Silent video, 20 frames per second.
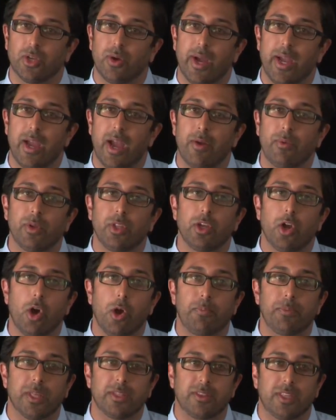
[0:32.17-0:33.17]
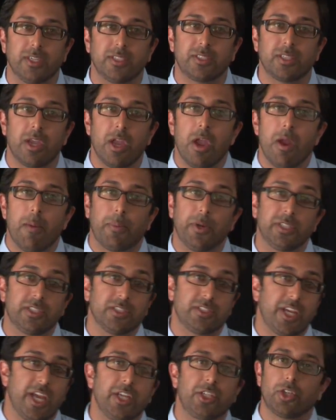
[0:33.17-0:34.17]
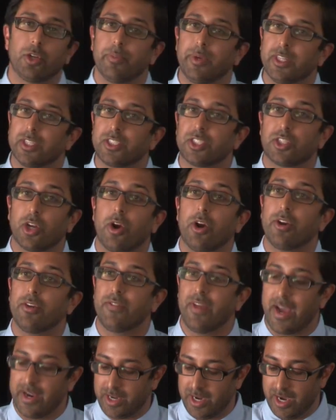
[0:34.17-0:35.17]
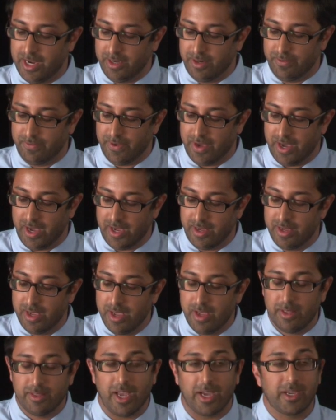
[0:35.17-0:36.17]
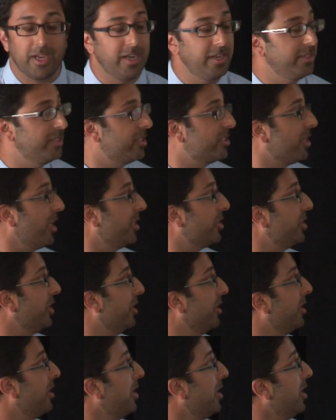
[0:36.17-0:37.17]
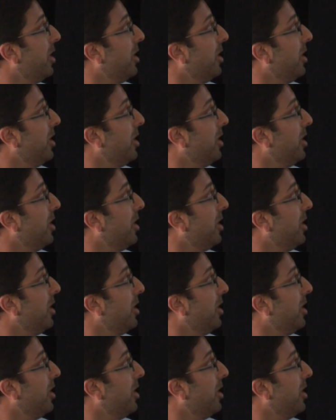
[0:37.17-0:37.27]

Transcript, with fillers: So I, I really hope that this presentation will be the start of that kind of, uh, that kind of discussion.